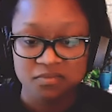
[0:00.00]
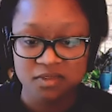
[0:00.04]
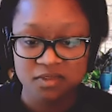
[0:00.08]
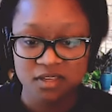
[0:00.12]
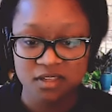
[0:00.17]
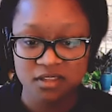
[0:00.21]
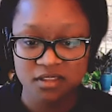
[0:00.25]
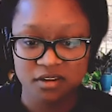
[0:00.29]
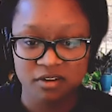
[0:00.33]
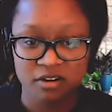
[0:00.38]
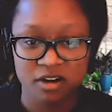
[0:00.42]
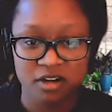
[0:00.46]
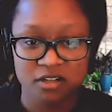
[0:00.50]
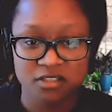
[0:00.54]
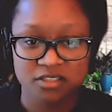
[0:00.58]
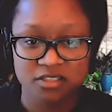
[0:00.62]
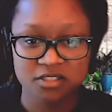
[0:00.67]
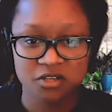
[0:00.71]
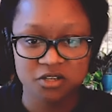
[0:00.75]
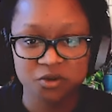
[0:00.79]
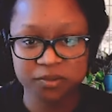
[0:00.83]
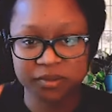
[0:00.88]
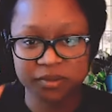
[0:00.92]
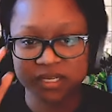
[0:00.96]
There are
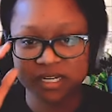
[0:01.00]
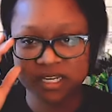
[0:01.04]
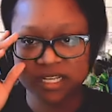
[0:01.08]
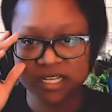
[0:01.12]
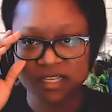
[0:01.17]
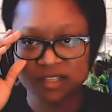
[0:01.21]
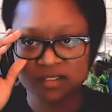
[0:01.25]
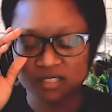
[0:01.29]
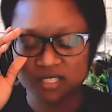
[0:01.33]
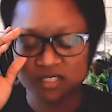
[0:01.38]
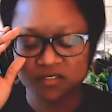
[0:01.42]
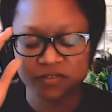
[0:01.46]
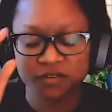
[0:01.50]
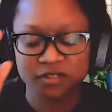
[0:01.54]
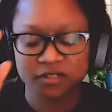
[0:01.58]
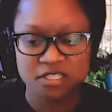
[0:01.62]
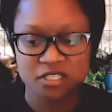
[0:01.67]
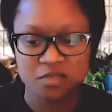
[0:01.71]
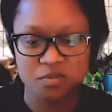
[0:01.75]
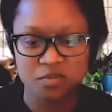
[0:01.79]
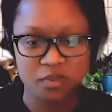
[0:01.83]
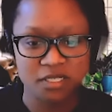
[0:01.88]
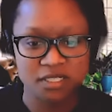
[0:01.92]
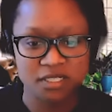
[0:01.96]
so many different
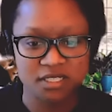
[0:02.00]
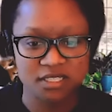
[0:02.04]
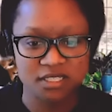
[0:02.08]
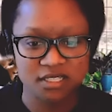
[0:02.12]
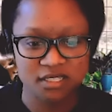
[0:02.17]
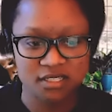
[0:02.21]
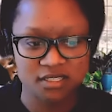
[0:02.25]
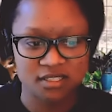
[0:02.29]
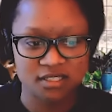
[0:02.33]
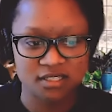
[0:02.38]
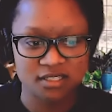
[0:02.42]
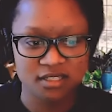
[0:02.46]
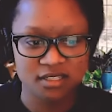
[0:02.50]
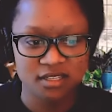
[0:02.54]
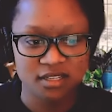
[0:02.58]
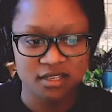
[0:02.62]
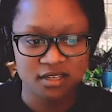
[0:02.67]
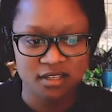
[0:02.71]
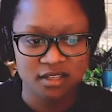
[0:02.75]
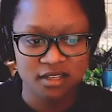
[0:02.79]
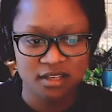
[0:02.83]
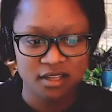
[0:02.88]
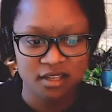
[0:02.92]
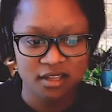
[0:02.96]
species
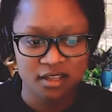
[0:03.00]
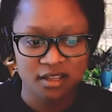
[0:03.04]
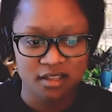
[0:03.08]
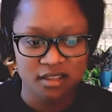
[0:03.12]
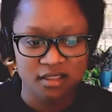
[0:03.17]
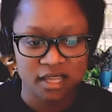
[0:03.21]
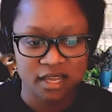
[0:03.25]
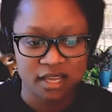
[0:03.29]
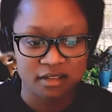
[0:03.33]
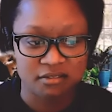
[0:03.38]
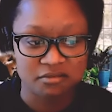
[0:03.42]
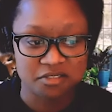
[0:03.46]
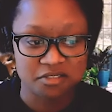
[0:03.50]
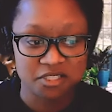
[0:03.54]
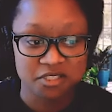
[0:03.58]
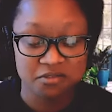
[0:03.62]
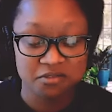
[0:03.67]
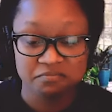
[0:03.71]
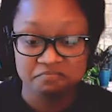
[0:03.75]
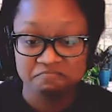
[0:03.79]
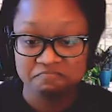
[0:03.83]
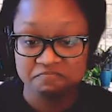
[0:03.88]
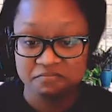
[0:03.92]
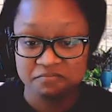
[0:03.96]
that
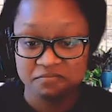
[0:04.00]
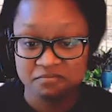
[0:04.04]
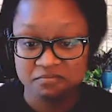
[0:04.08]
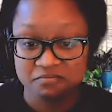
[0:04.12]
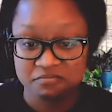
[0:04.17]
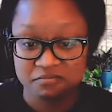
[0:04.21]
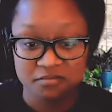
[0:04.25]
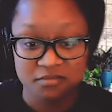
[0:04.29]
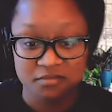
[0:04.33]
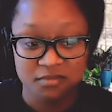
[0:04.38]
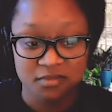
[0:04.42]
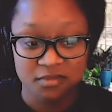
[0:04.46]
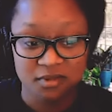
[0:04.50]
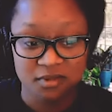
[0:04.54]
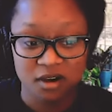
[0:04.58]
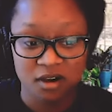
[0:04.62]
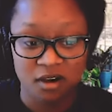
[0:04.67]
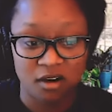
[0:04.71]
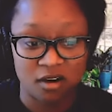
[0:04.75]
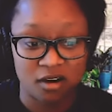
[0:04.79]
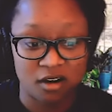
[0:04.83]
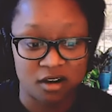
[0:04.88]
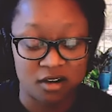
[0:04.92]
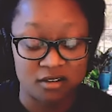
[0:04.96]

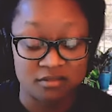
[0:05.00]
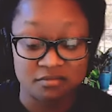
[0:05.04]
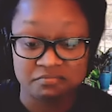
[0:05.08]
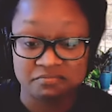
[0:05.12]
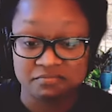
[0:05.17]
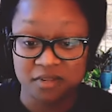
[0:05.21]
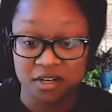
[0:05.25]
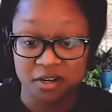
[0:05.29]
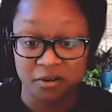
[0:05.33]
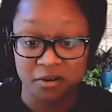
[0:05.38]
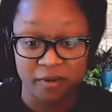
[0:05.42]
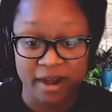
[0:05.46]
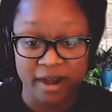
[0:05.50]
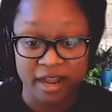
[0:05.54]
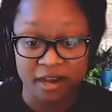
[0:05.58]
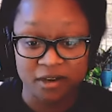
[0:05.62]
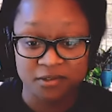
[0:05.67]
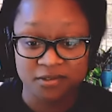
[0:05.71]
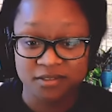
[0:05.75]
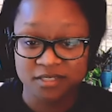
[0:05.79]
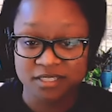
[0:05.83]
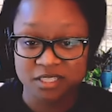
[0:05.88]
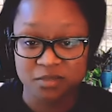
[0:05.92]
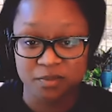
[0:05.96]
are
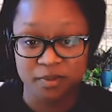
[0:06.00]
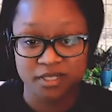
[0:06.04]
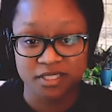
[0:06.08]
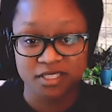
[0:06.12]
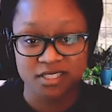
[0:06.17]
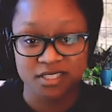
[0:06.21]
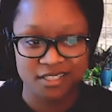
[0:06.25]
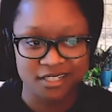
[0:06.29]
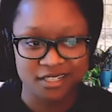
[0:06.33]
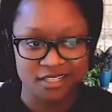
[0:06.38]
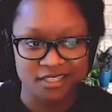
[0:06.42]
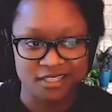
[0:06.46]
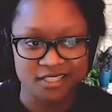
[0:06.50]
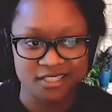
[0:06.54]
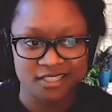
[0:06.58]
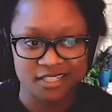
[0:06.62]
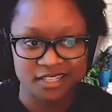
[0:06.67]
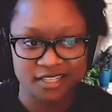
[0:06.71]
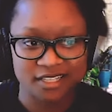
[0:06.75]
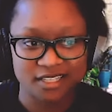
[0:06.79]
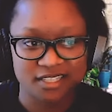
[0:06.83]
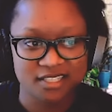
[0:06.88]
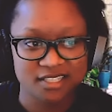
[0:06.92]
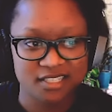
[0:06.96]
around, especially in
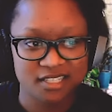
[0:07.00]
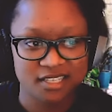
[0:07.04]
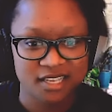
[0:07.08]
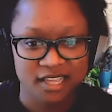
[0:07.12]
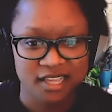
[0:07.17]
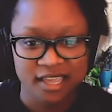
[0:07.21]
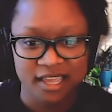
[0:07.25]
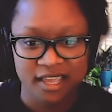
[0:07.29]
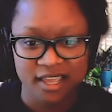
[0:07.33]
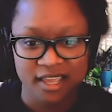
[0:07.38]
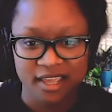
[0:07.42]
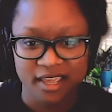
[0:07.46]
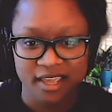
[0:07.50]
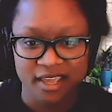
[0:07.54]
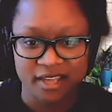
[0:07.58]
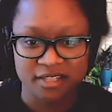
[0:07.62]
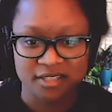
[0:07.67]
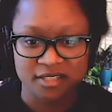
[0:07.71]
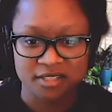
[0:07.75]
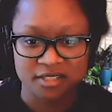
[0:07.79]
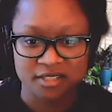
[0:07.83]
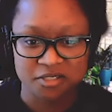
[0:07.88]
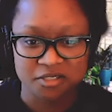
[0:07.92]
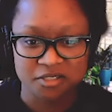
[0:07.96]
insects,
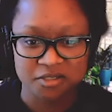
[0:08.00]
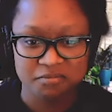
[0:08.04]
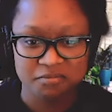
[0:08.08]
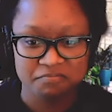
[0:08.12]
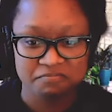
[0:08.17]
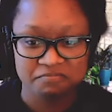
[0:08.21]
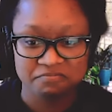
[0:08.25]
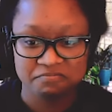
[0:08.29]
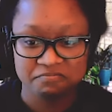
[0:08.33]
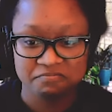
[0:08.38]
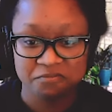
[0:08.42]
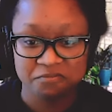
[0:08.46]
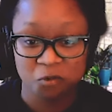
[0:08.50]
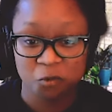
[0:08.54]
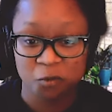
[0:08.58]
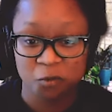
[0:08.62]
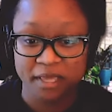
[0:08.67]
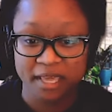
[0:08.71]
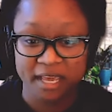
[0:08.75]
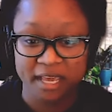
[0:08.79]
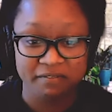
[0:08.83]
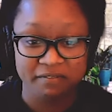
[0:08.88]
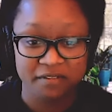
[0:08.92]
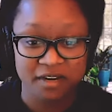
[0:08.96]
and
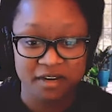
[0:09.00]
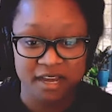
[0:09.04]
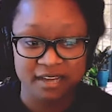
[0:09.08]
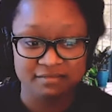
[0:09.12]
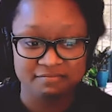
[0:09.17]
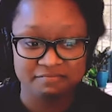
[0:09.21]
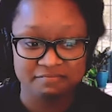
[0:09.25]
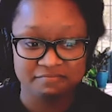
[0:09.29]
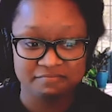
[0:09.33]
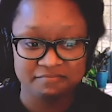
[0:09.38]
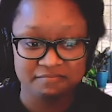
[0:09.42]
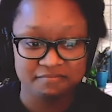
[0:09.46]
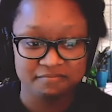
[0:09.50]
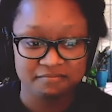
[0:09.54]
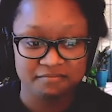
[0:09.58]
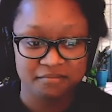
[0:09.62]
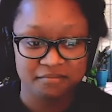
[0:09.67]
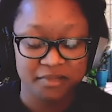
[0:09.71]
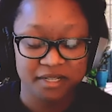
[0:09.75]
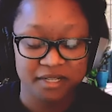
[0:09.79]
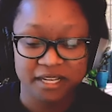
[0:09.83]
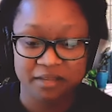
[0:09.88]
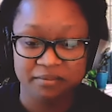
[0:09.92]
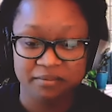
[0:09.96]
we have
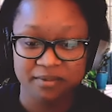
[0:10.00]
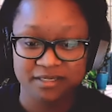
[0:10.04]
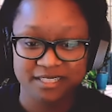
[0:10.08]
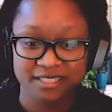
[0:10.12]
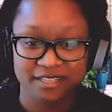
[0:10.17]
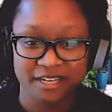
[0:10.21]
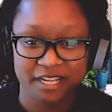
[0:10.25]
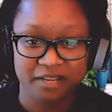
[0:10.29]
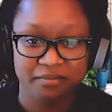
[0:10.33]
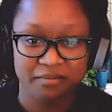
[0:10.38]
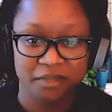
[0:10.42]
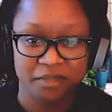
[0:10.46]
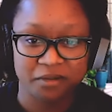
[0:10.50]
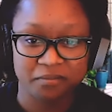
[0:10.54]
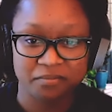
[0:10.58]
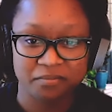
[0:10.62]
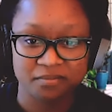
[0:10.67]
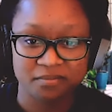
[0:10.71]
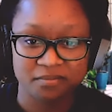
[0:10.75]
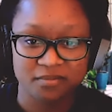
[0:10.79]
not been able to name them.